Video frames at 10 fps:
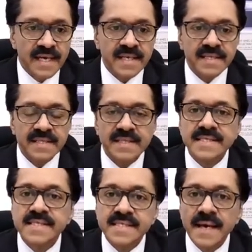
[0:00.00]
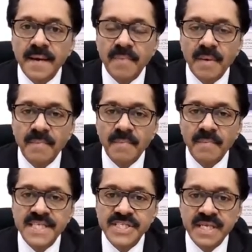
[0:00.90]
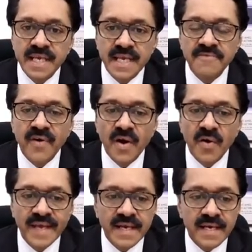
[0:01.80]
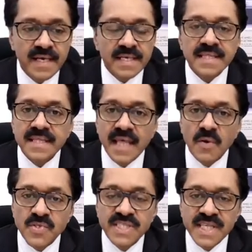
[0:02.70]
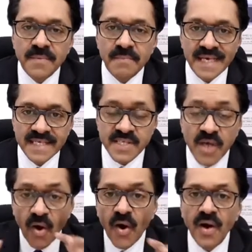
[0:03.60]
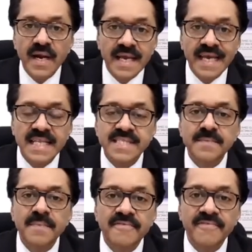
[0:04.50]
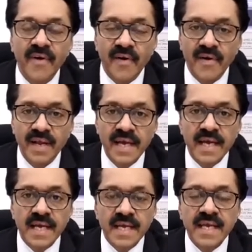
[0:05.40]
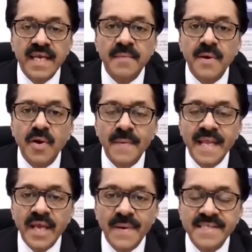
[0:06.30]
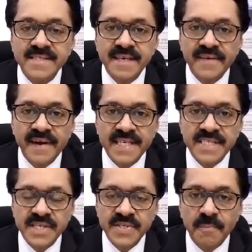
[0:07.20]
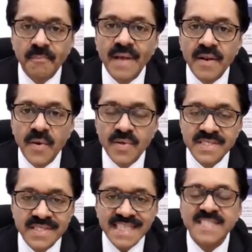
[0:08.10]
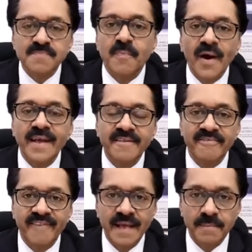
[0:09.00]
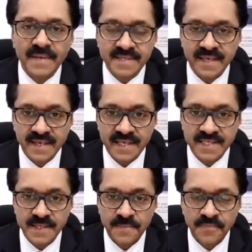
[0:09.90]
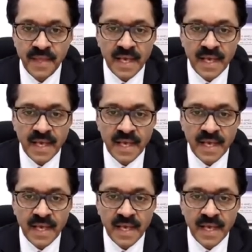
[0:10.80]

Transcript: And this is a publication involving 1,000 patients, all eligible for a hemoglobin A1C reduction to below 6.5%.